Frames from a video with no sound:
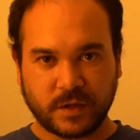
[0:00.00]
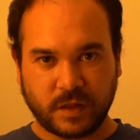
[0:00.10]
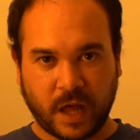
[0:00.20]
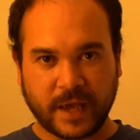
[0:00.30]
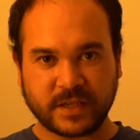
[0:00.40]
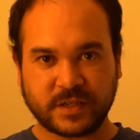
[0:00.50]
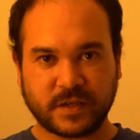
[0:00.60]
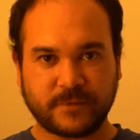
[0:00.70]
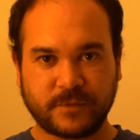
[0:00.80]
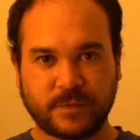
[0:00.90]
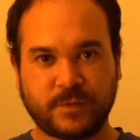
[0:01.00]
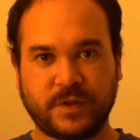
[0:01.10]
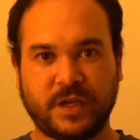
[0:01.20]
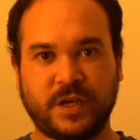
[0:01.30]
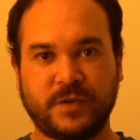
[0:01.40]
like,
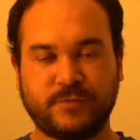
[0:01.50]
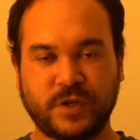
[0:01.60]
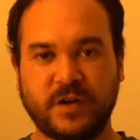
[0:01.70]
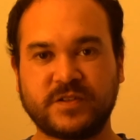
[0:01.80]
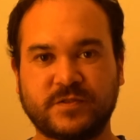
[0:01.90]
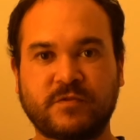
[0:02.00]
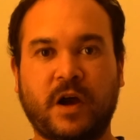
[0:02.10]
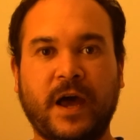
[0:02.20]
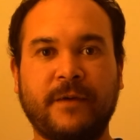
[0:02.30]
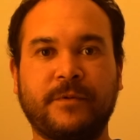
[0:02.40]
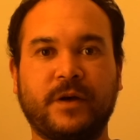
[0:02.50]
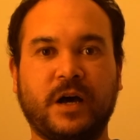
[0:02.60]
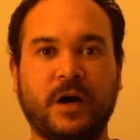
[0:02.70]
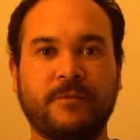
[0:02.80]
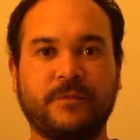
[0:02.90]
share and subscribe.
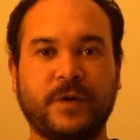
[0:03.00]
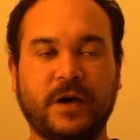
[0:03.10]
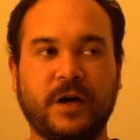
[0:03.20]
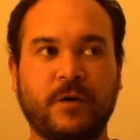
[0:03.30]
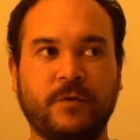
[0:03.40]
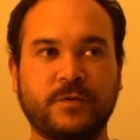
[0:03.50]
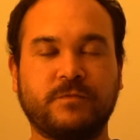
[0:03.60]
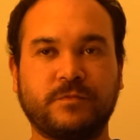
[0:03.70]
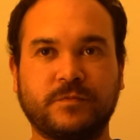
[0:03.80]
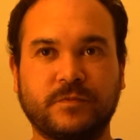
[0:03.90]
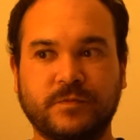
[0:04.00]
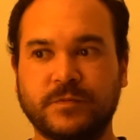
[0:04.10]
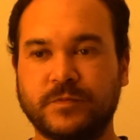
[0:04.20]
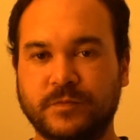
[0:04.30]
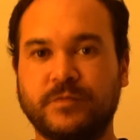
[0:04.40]
I would
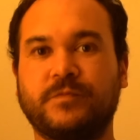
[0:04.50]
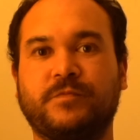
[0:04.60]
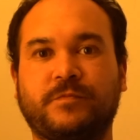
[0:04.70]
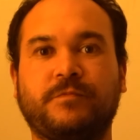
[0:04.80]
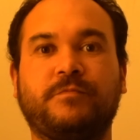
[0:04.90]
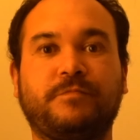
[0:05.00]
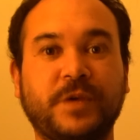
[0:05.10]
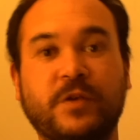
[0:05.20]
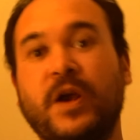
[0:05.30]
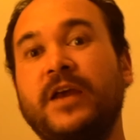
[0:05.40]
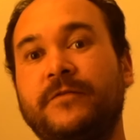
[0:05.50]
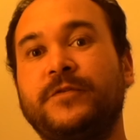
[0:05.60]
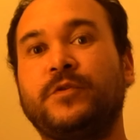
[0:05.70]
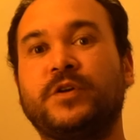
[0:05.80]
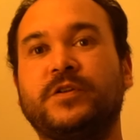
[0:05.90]
be great if
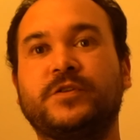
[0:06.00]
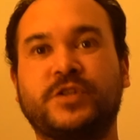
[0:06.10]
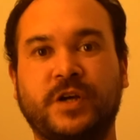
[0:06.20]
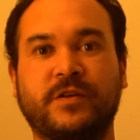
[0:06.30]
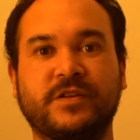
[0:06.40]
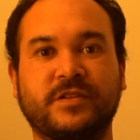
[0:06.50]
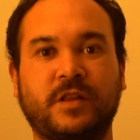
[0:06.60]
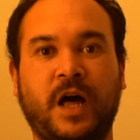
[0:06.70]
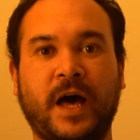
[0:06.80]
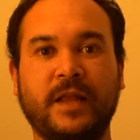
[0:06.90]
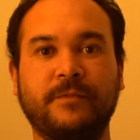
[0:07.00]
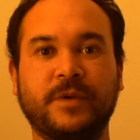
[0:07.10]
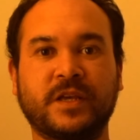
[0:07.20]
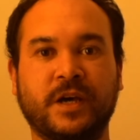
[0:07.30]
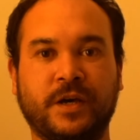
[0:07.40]
you would share this a lot,
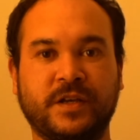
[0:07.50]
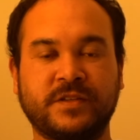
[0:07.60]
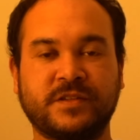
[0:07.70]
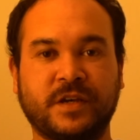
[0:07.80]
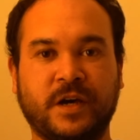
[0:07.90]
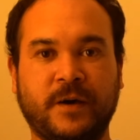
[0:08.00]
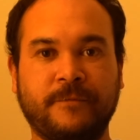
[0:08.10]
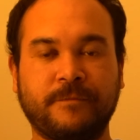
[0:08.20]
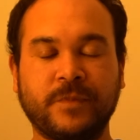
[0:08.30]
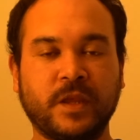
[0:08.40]
because you